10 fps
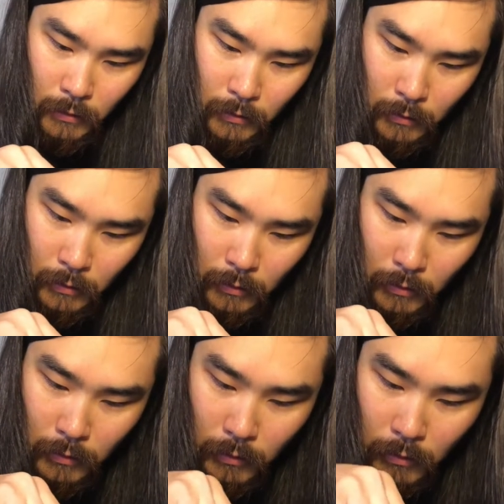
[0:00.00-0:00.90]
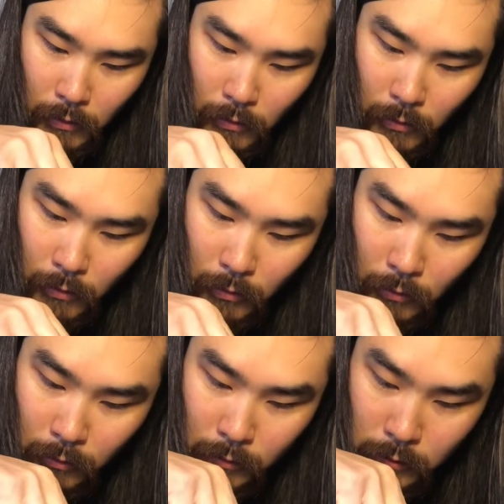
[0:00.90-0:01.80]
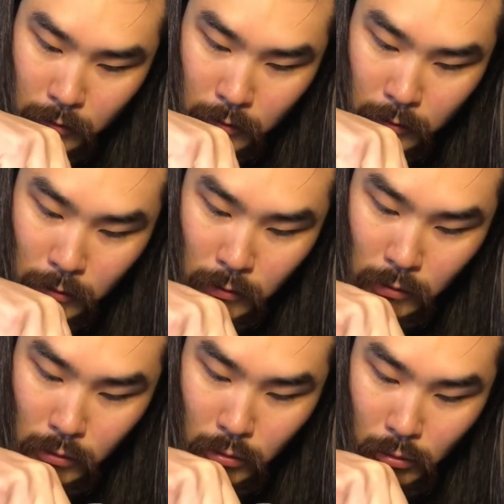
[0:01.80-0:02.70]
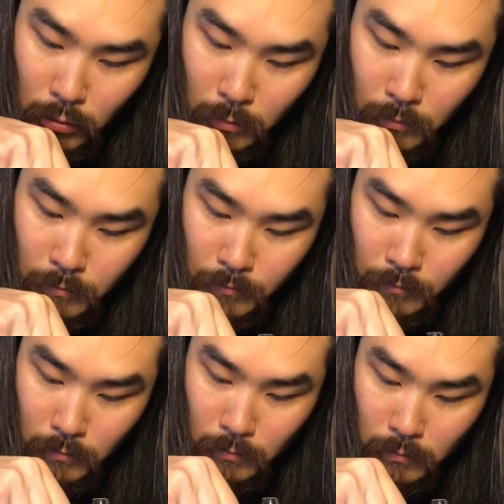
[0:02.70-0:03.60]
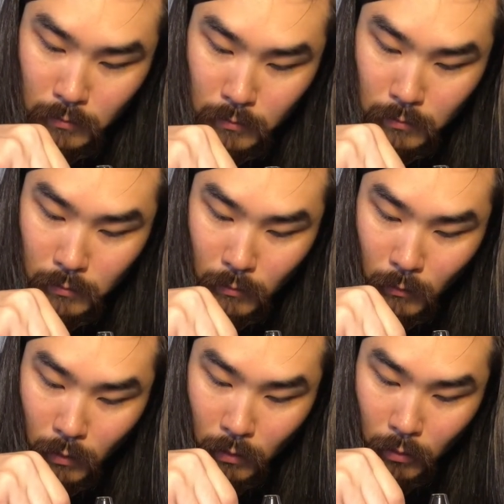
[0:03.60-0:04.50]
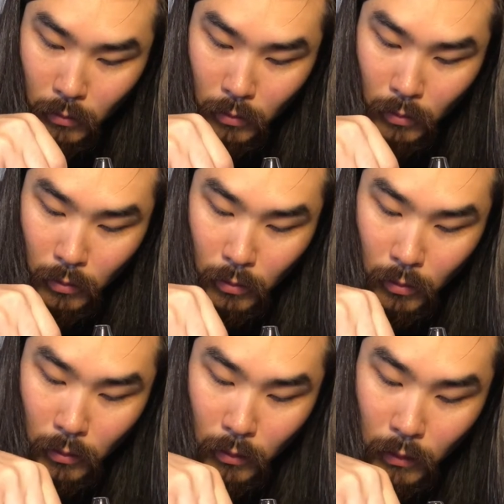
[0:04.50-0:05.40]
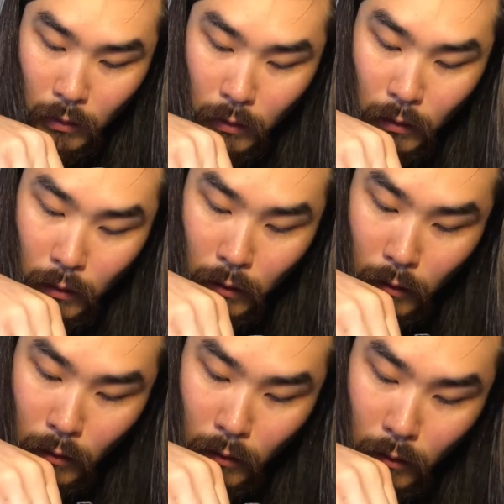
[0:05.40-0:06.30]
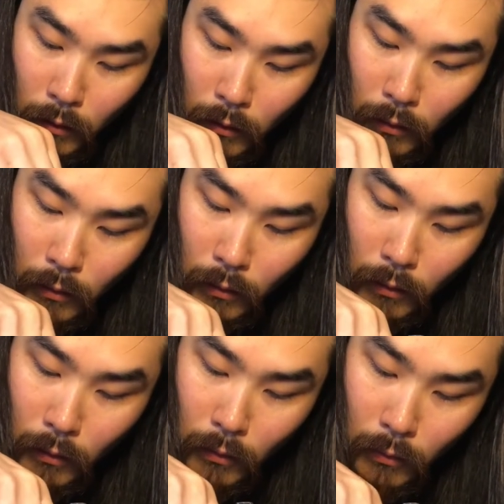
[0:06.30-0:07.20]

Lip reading: (silence)